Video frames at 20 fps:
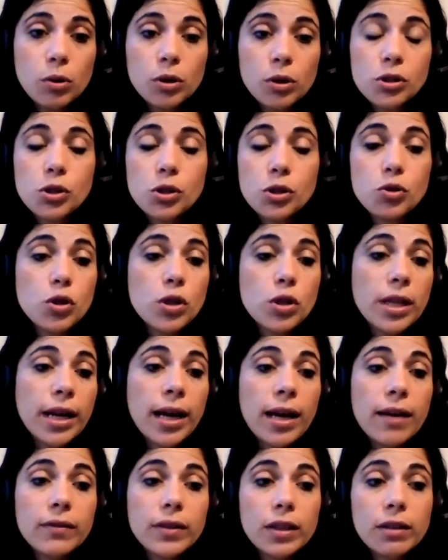or children that
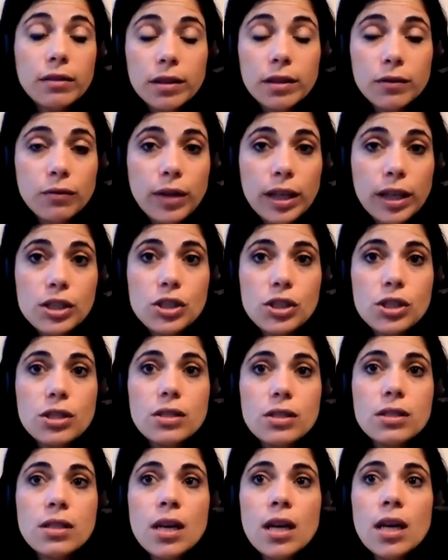have ear
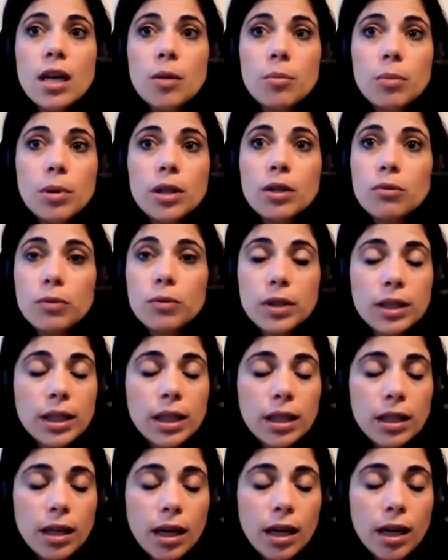infections, but it
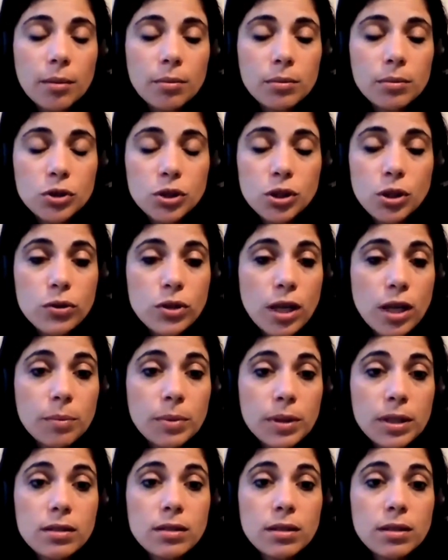really shows up
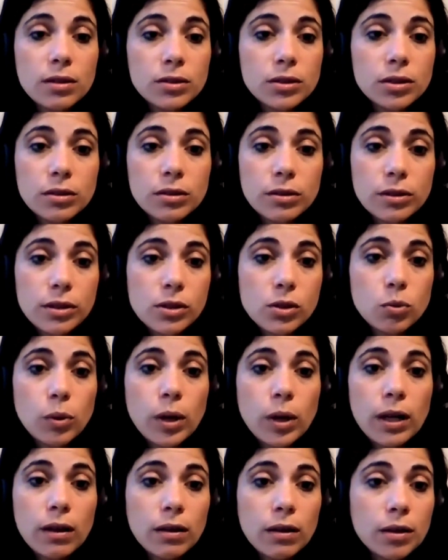in adulthood as
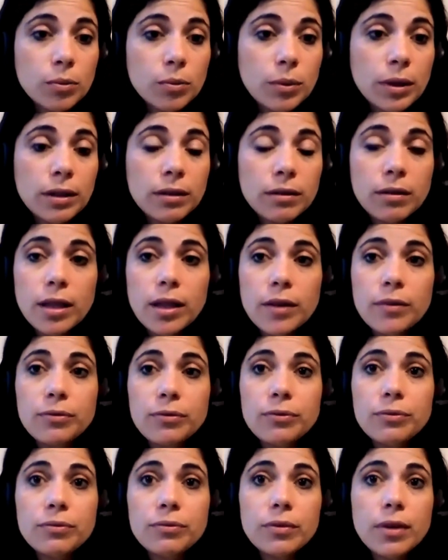well
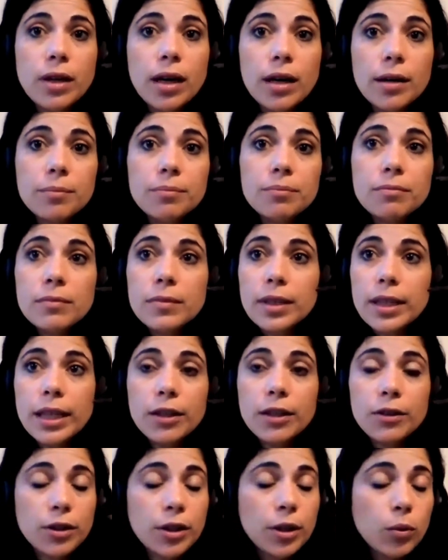if
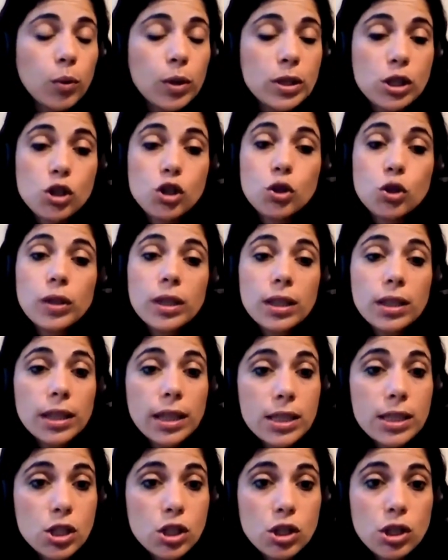either it wasn't treated
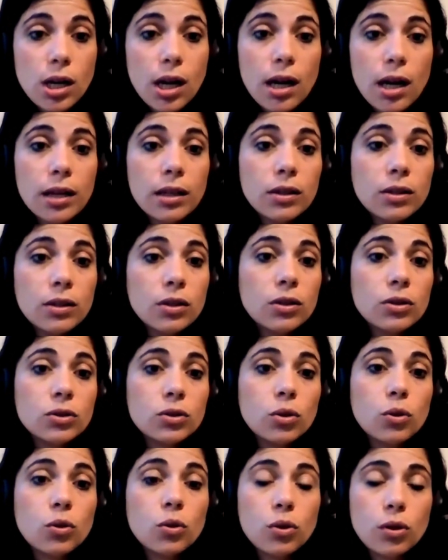as a
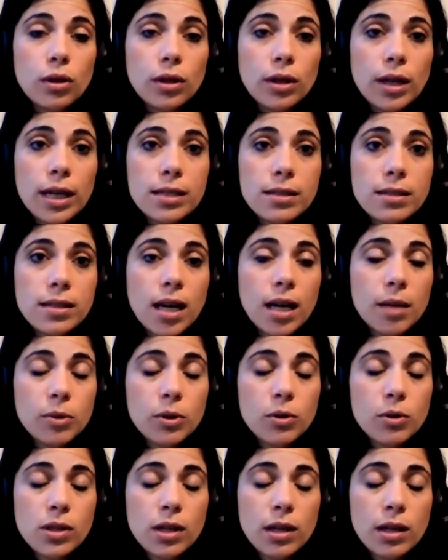child or as time
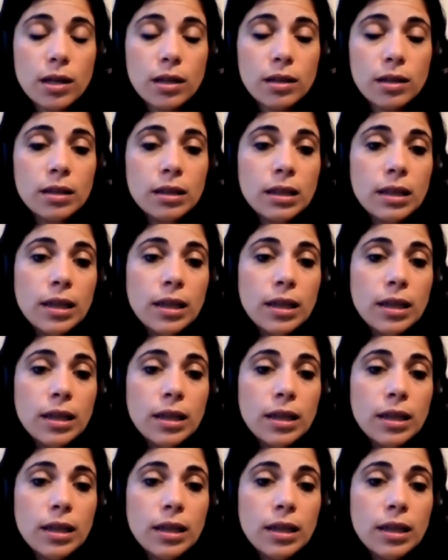goes on,